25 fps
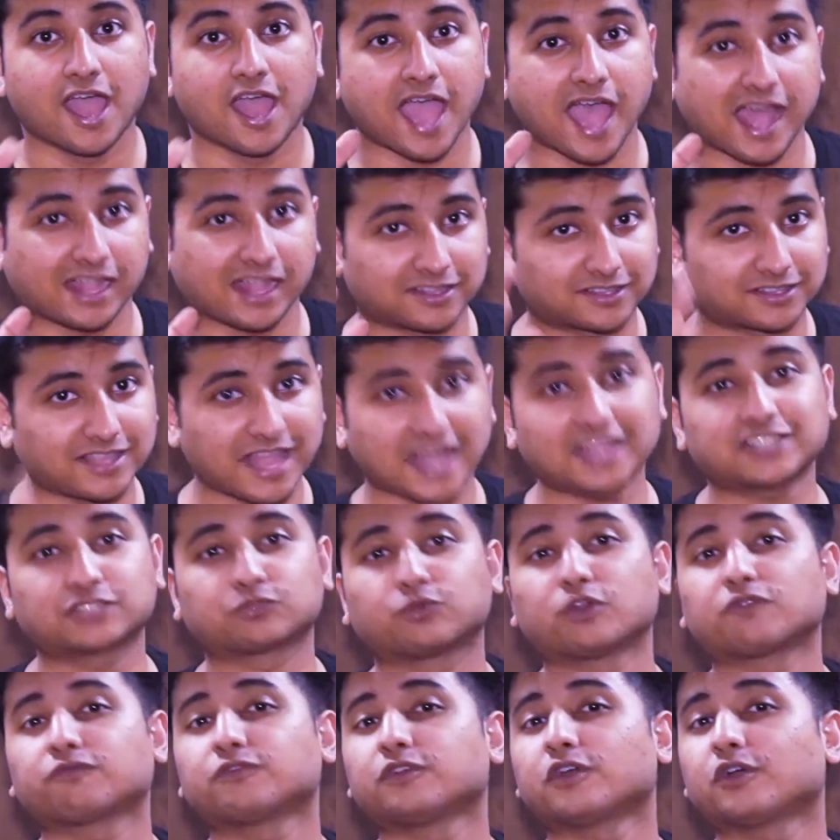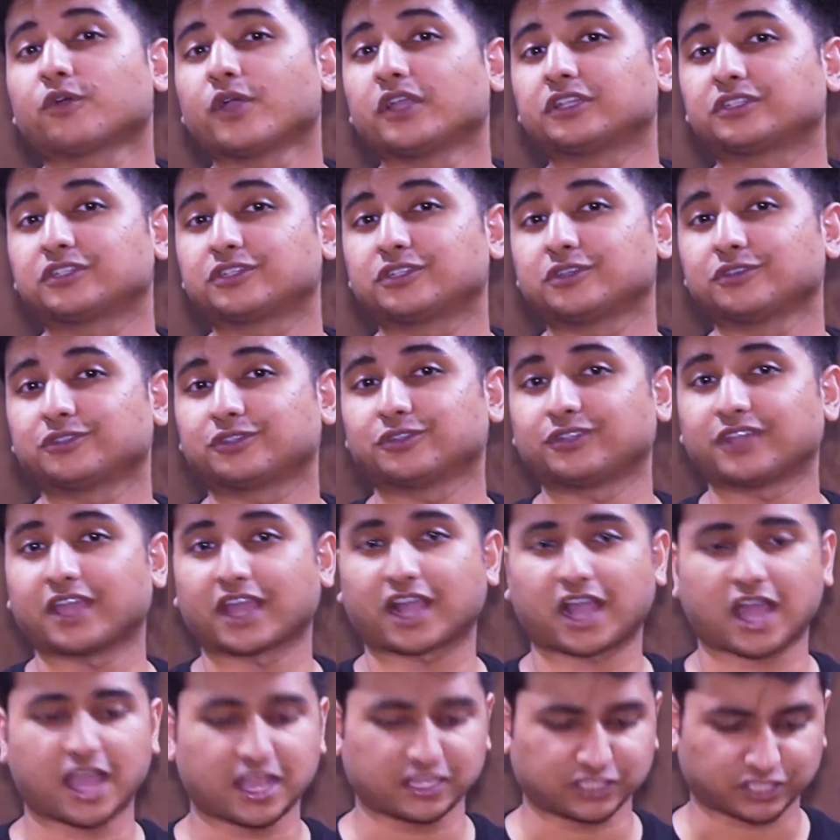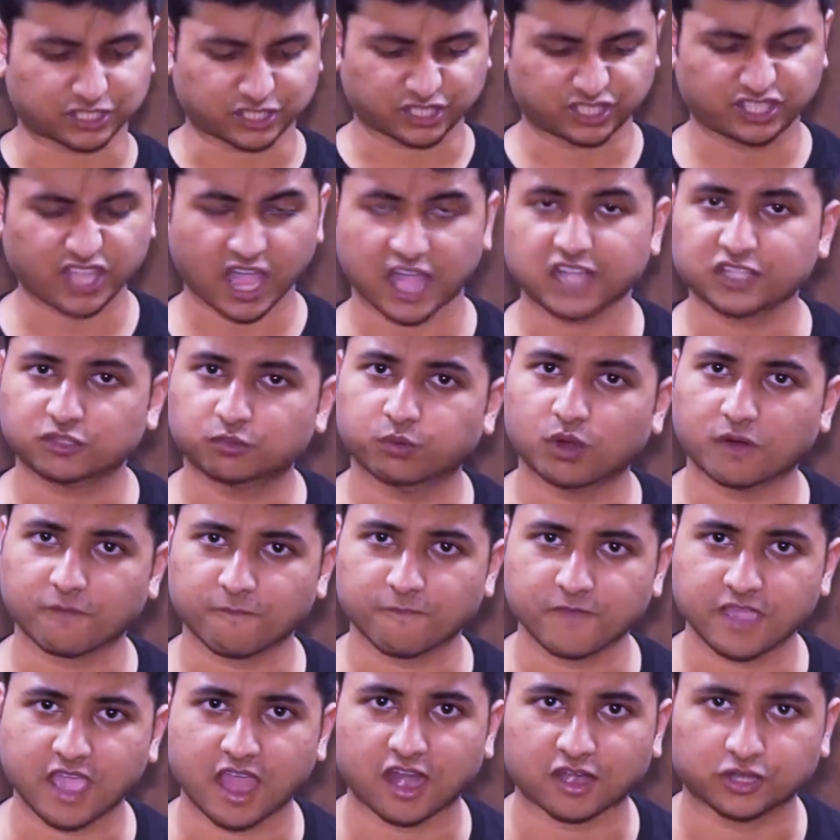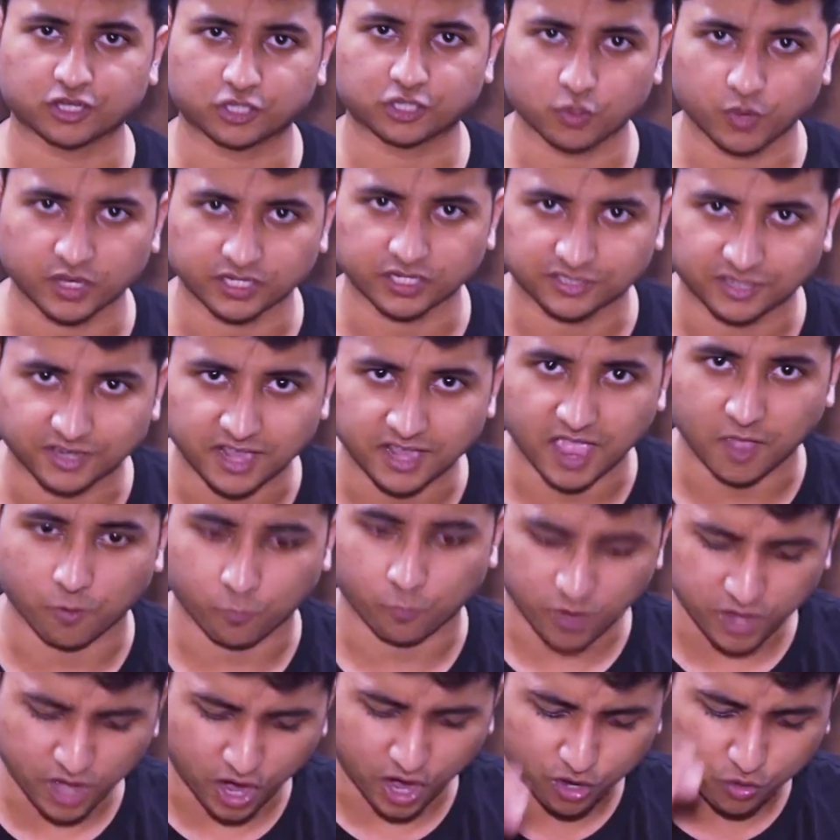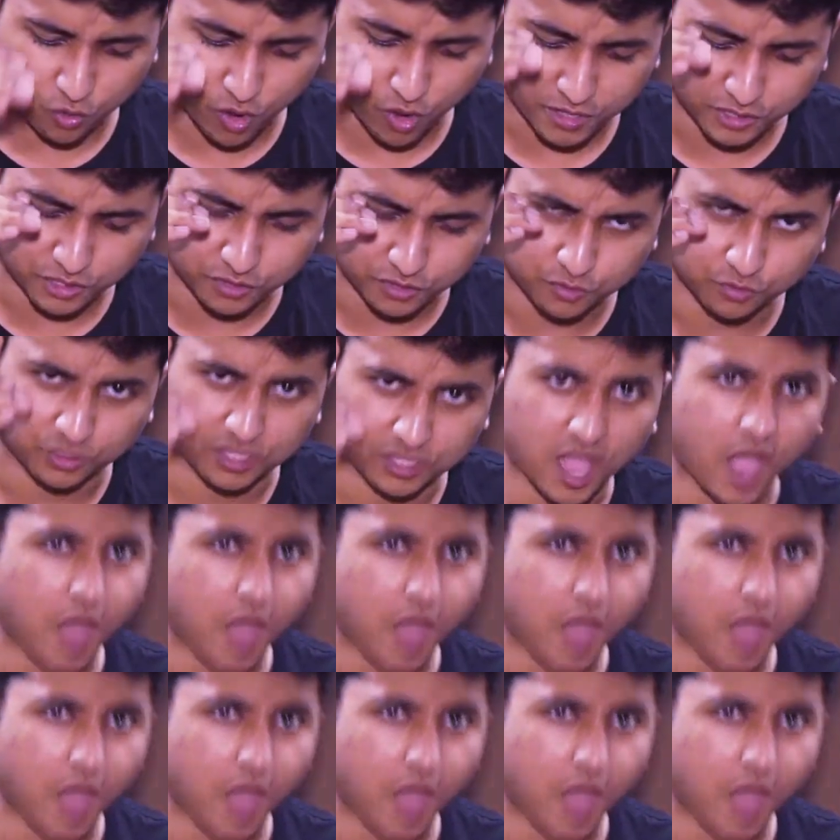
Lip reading: And that's what we are going to do today, guys. That's what we are doing today. We are going to do the